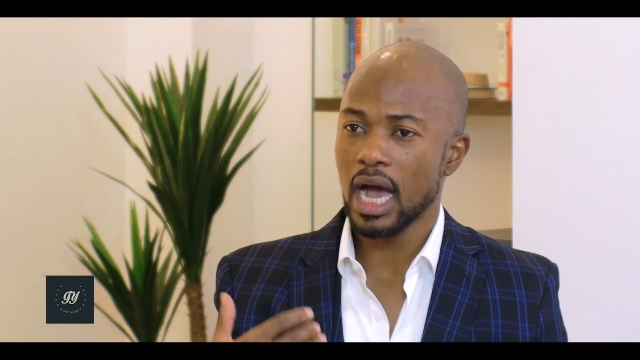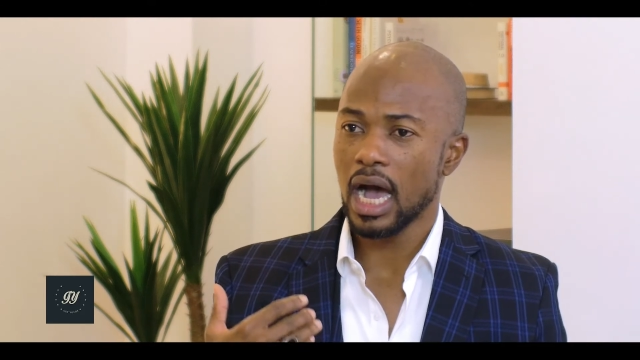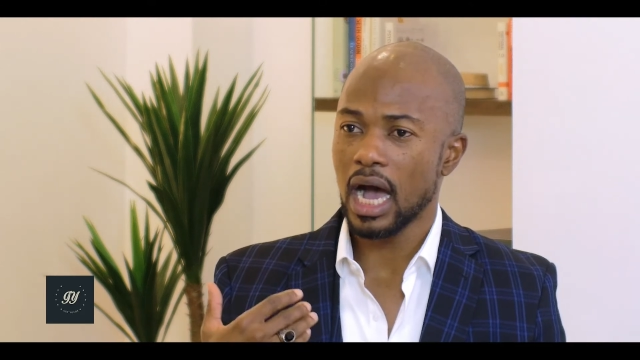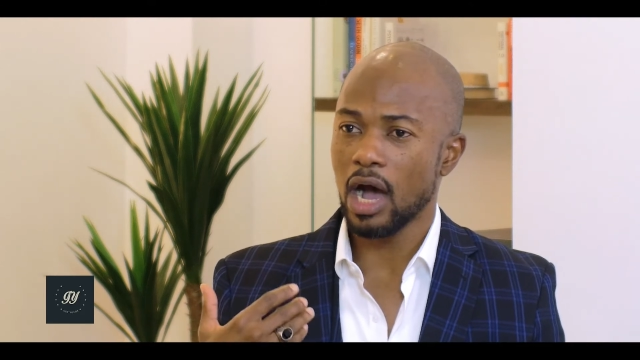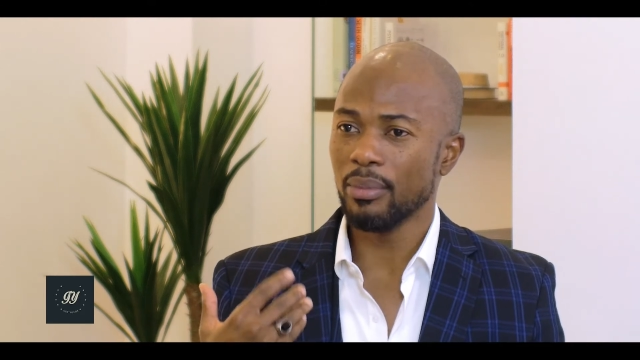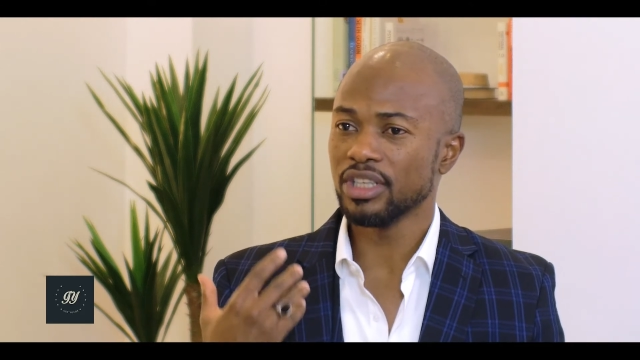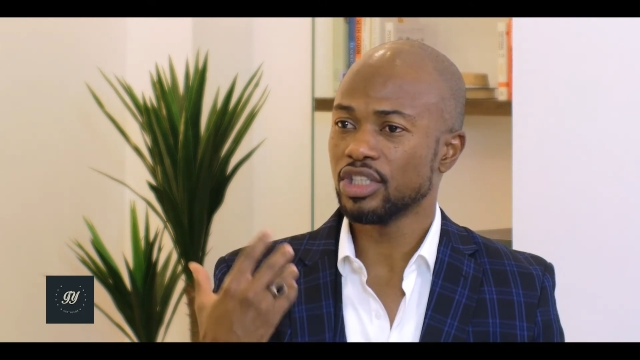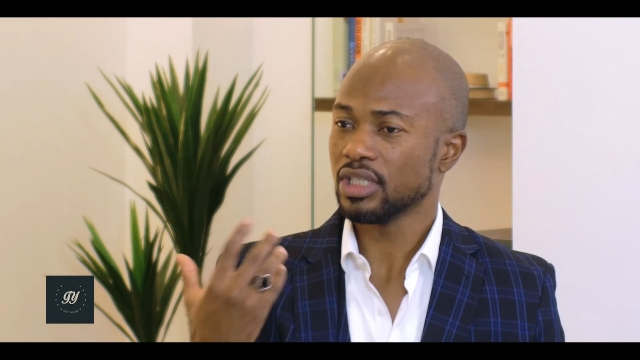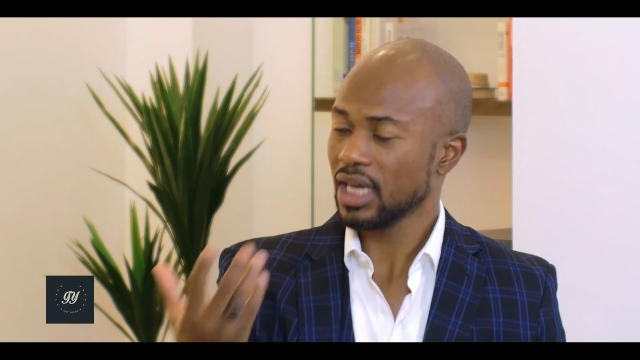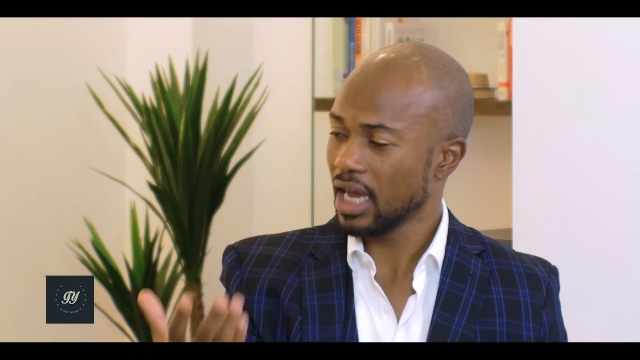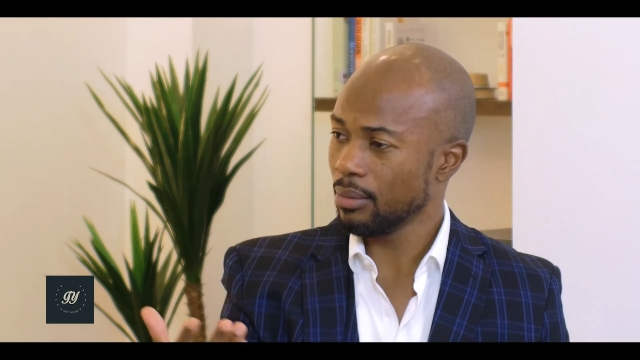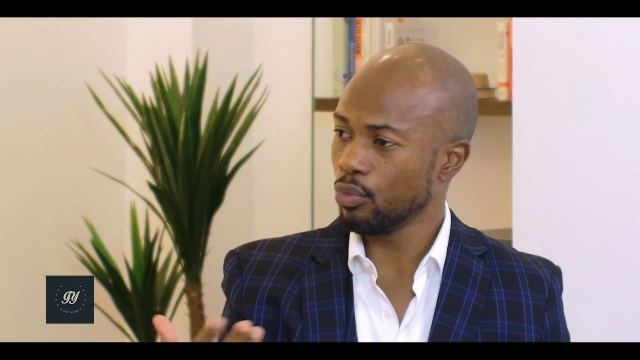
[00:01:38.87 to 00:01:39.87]
How much
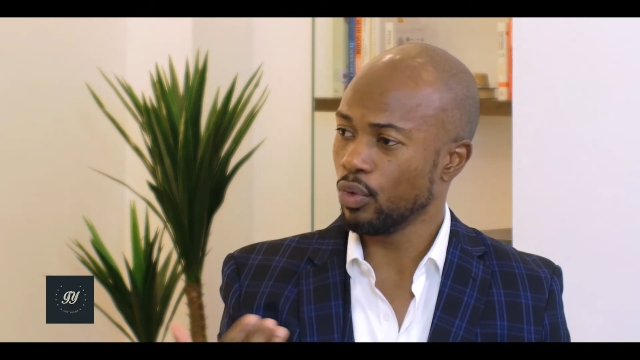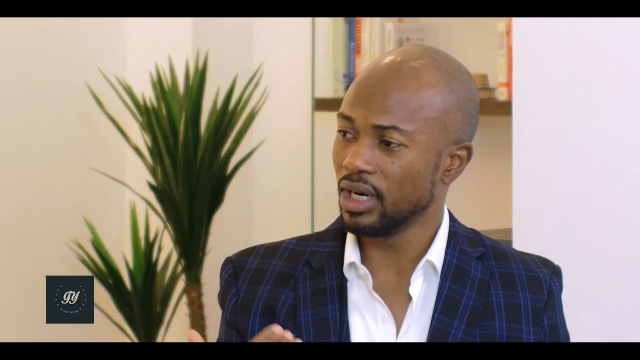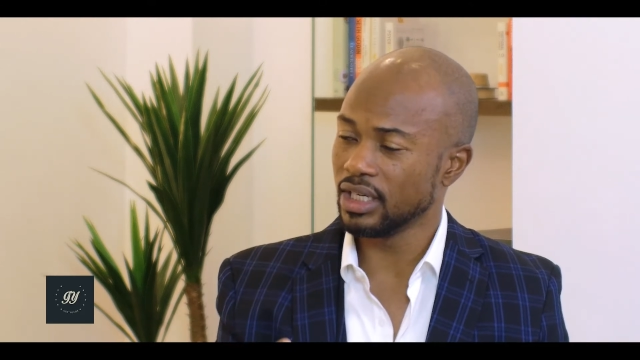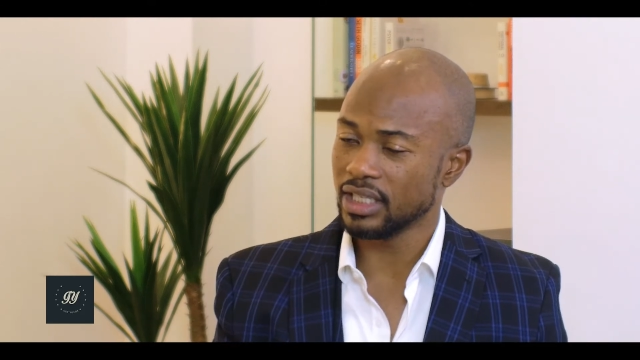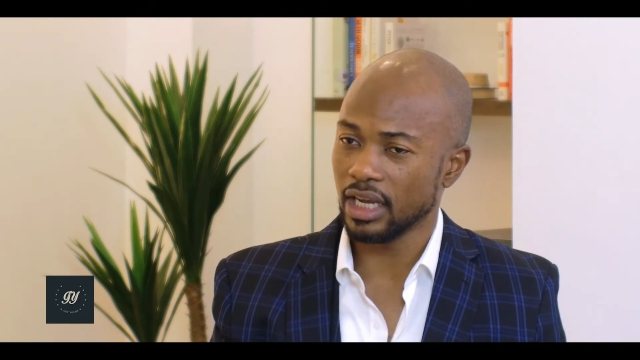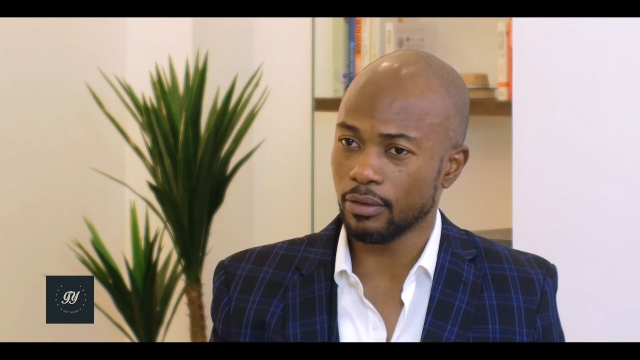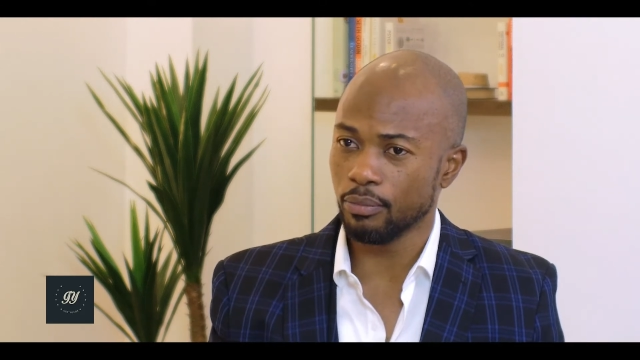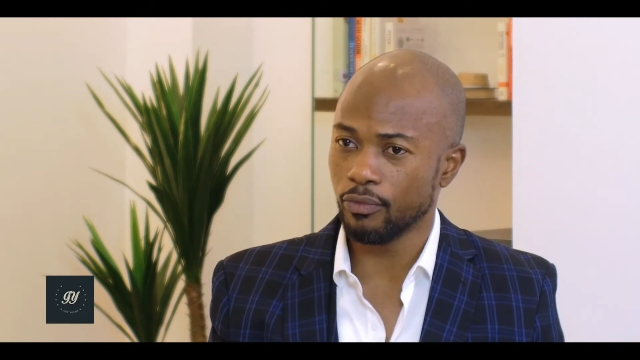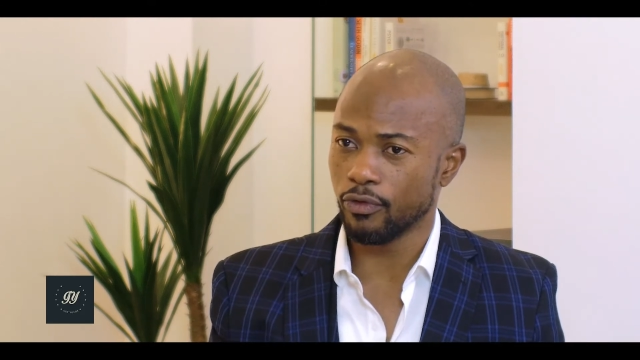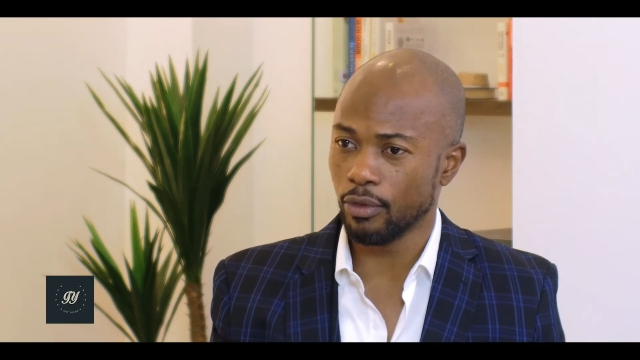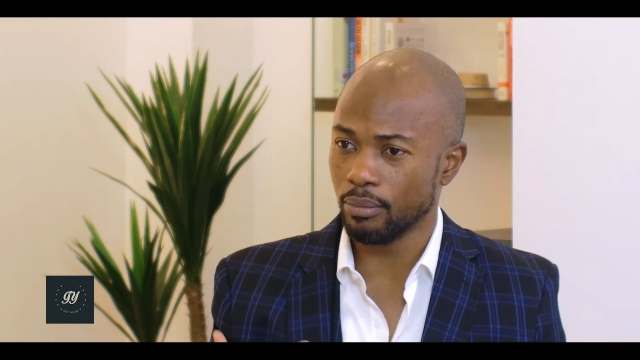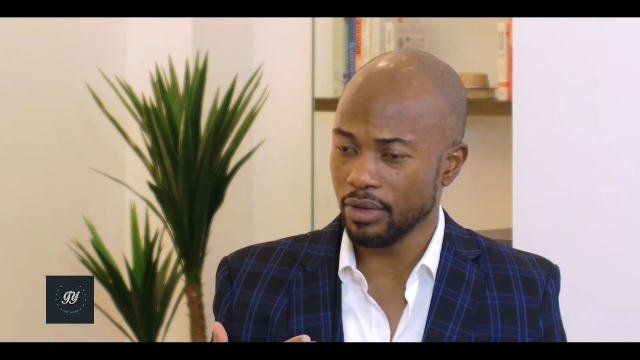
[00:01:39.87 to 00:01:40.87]
time will it take
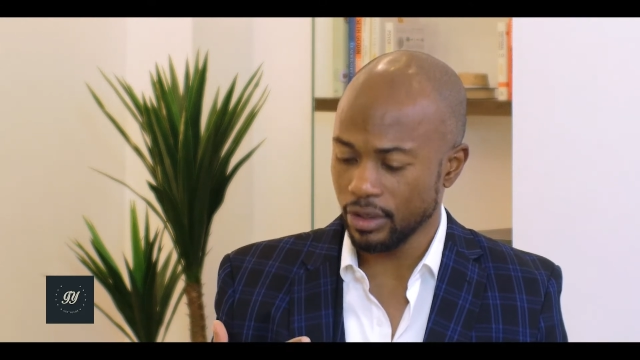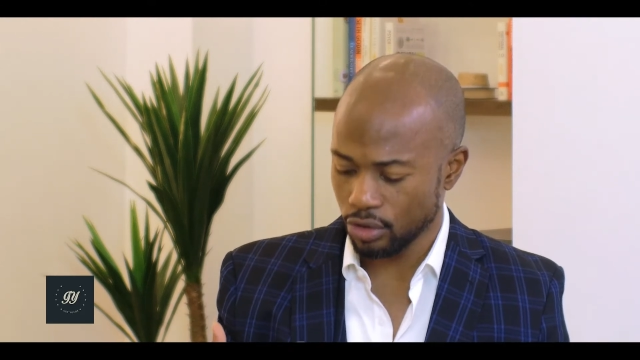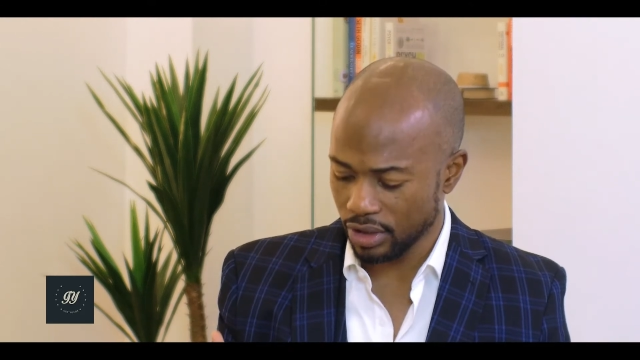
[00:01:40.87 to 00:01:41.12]
from me to